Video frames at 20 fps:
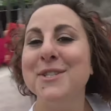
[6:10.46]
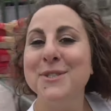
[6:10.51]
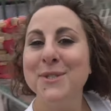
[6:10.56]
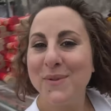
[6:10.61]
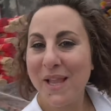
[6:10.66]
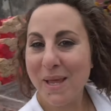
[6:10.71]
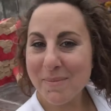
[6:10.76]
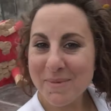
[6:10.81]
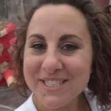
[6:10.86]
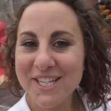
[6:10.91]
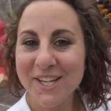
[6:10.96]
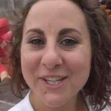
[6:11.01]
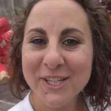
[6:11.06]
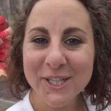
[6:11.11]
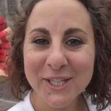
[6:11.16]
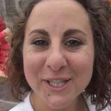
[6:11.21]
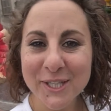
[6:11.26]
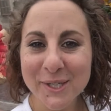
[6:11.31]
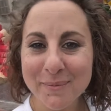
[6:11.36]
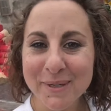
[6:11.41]
So let me tell
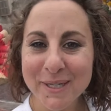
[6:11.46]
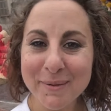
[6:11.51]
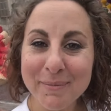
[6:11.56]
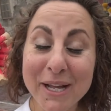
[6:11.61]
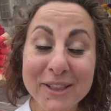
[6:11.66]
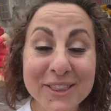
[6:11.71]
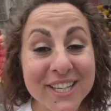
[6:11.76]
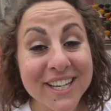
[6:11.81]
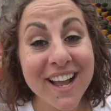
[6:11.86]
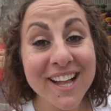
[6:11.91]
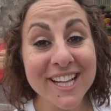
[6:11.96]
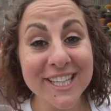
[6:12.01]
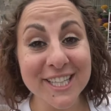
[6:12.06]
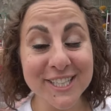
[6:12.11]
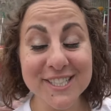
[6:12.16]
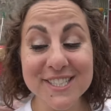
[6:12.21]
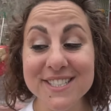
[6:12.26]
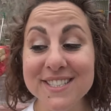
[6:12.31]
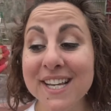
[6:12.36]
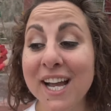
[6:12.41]
you a little bit about the
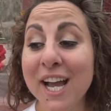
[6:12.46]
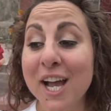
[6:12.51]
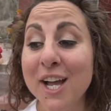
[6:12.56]
colors.